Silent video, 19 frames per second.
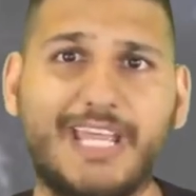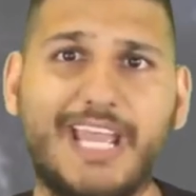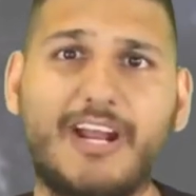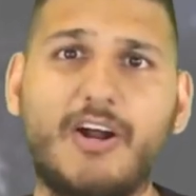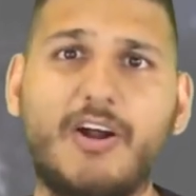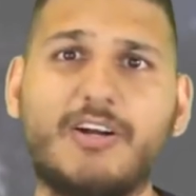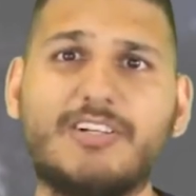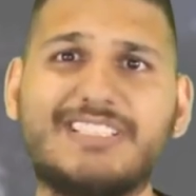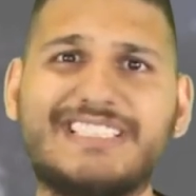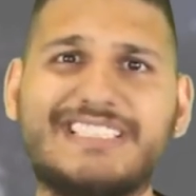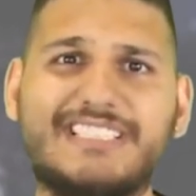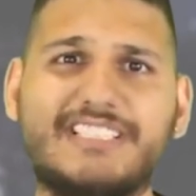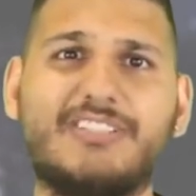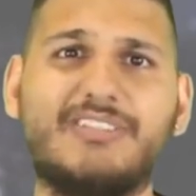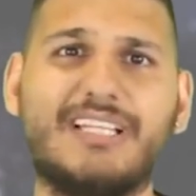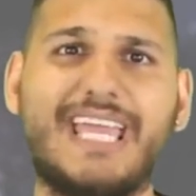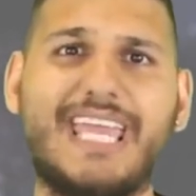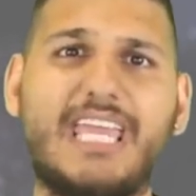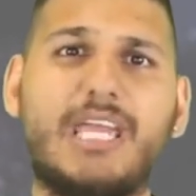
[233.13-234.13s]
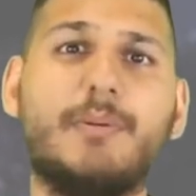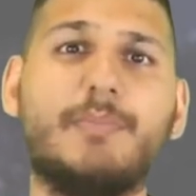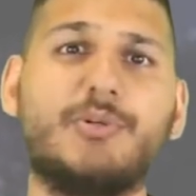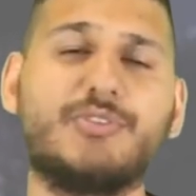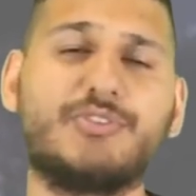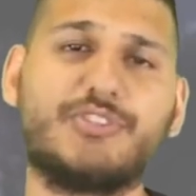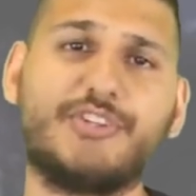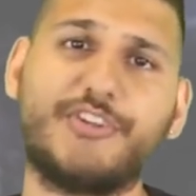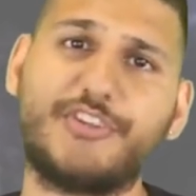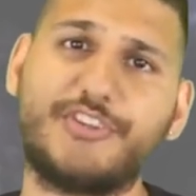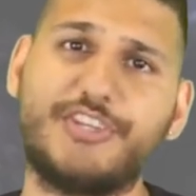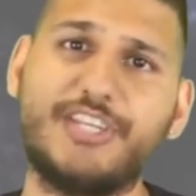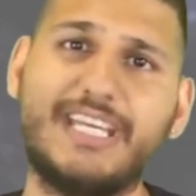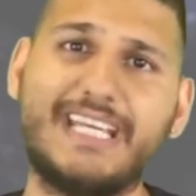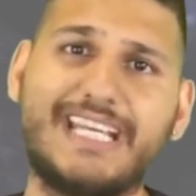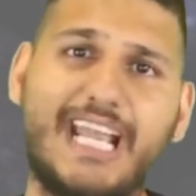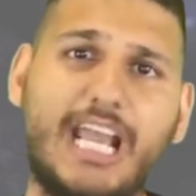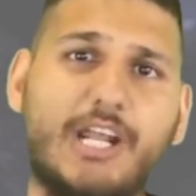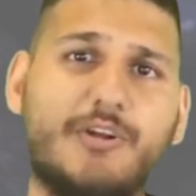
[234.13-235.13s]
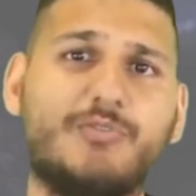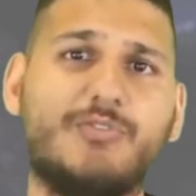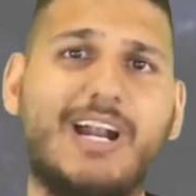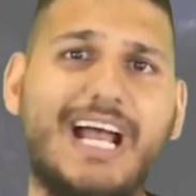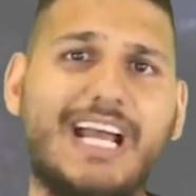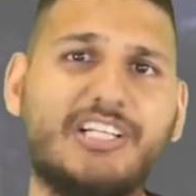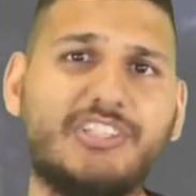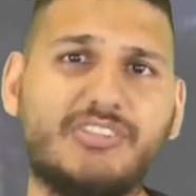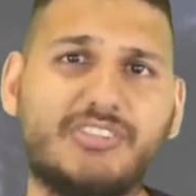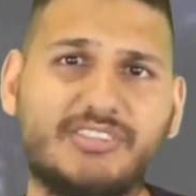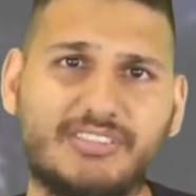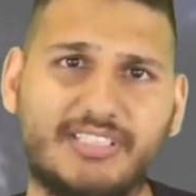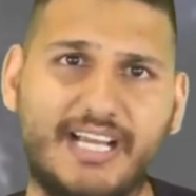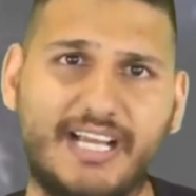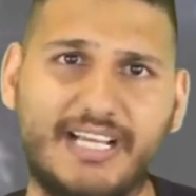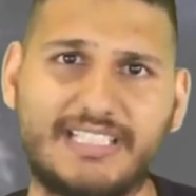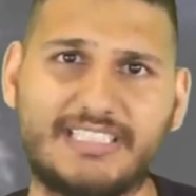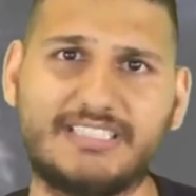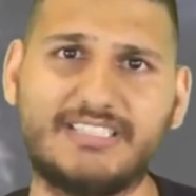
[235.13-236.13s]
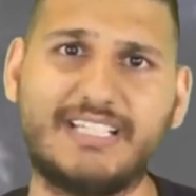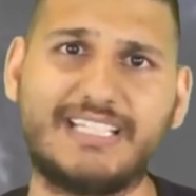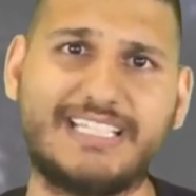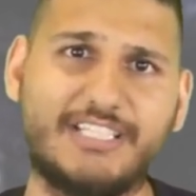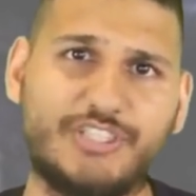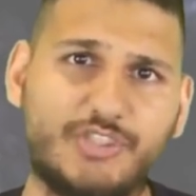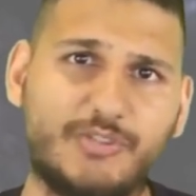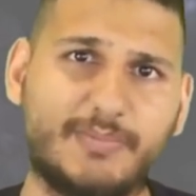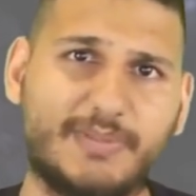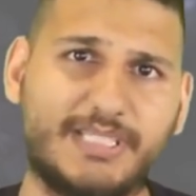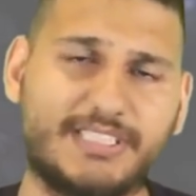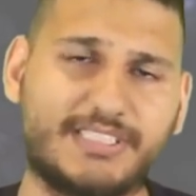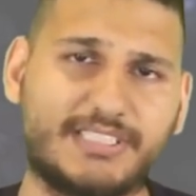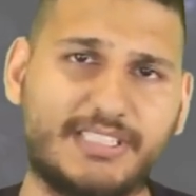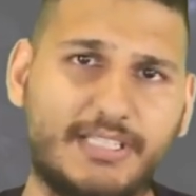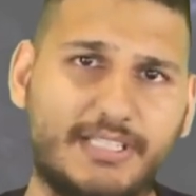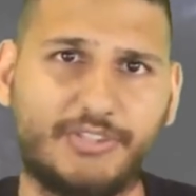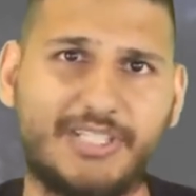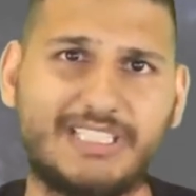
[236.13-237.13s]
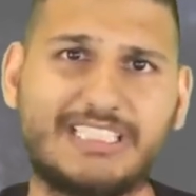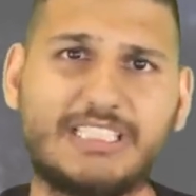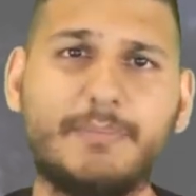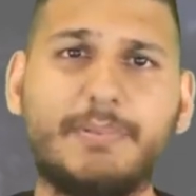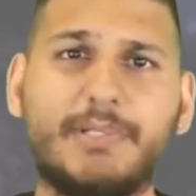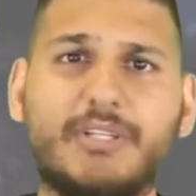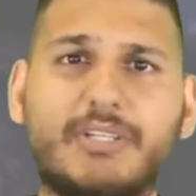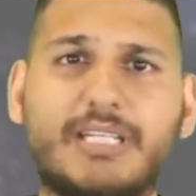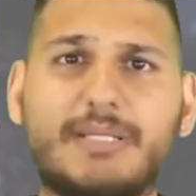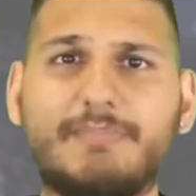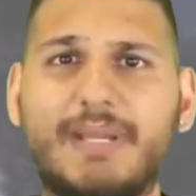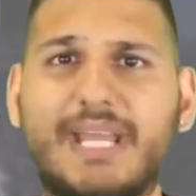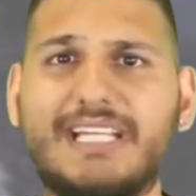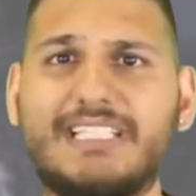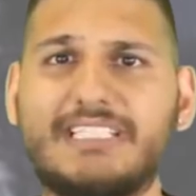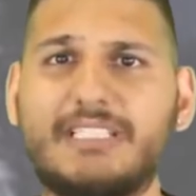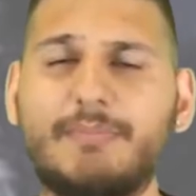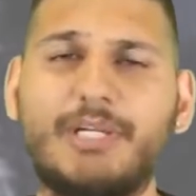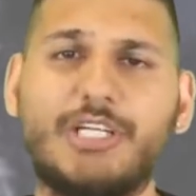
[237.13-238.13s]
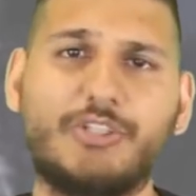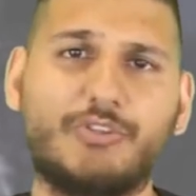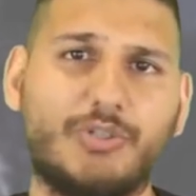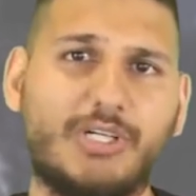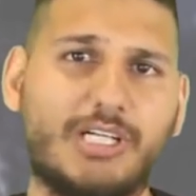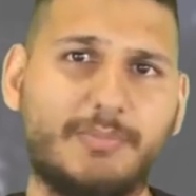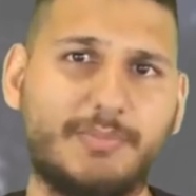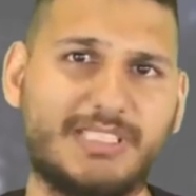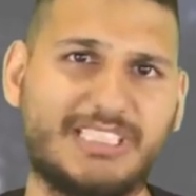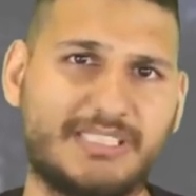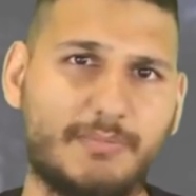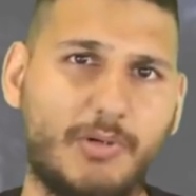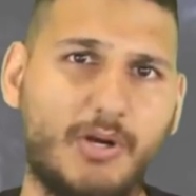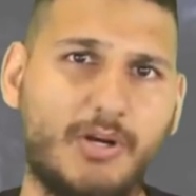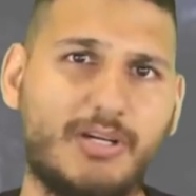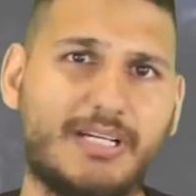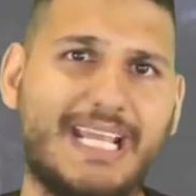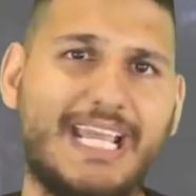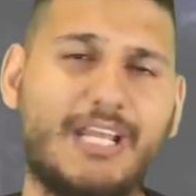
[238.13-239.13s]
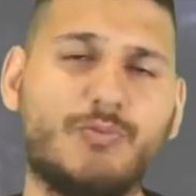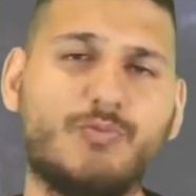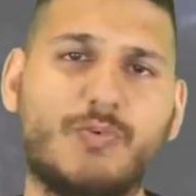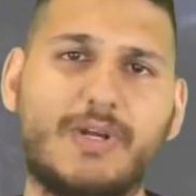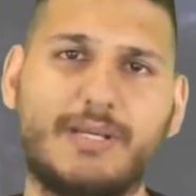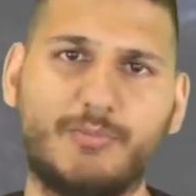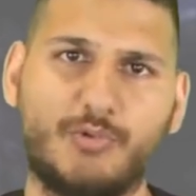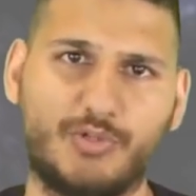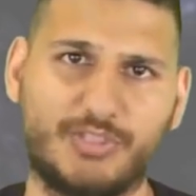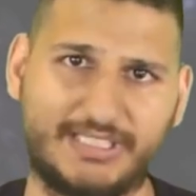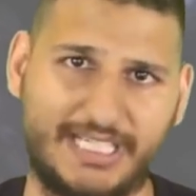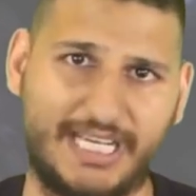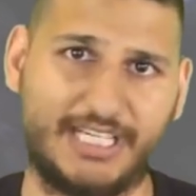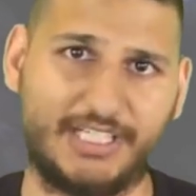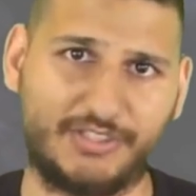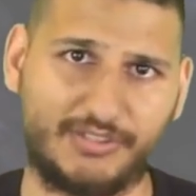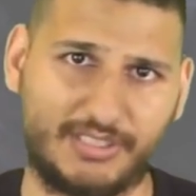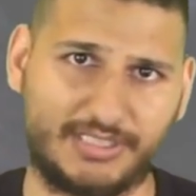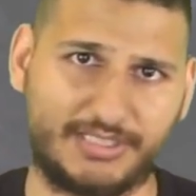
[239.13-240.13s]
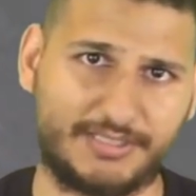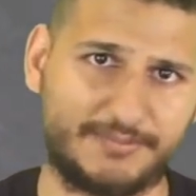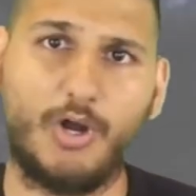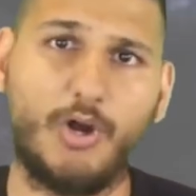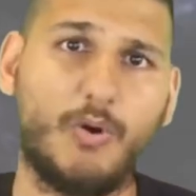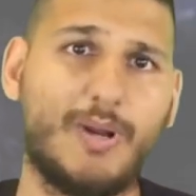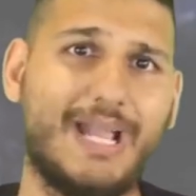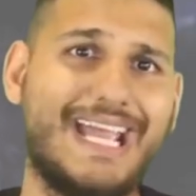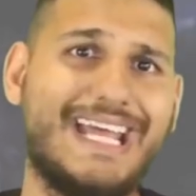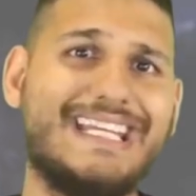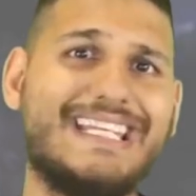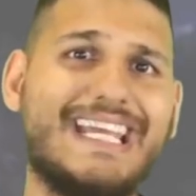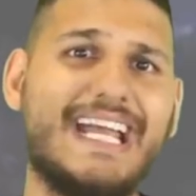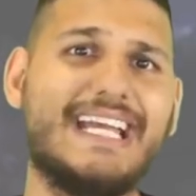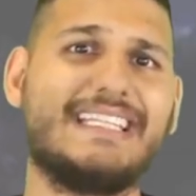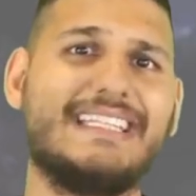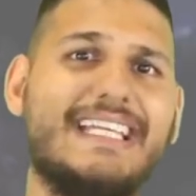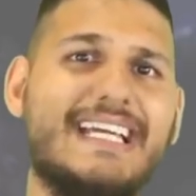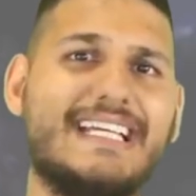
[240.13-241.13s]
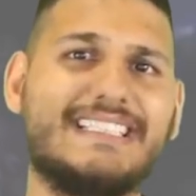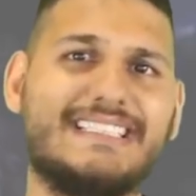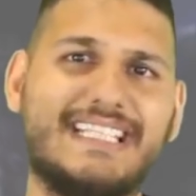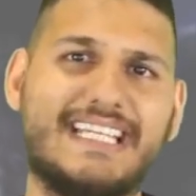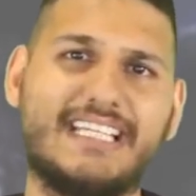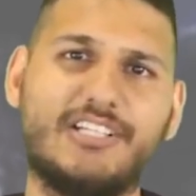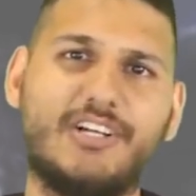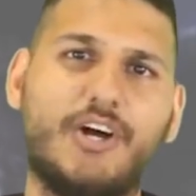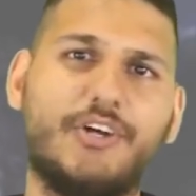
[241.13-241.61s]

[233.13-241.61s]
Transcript: they are still able to think and rationalize like humans, so this ability makes them incredibly smart and way more dangerous. Oh, and get this, they can